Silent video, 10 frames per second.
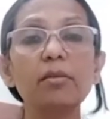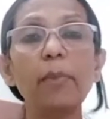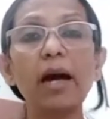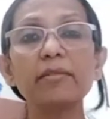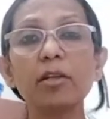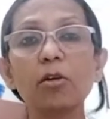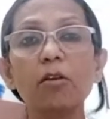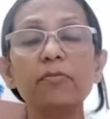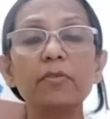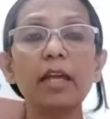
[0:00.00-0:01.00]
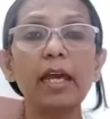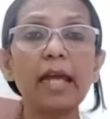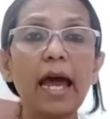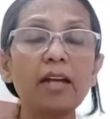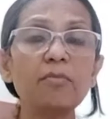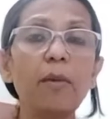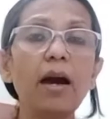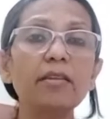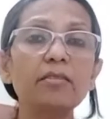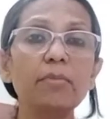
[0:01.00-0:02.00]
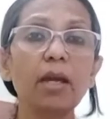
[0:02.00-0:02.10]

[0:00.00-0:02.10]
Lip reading: the passing of an act passed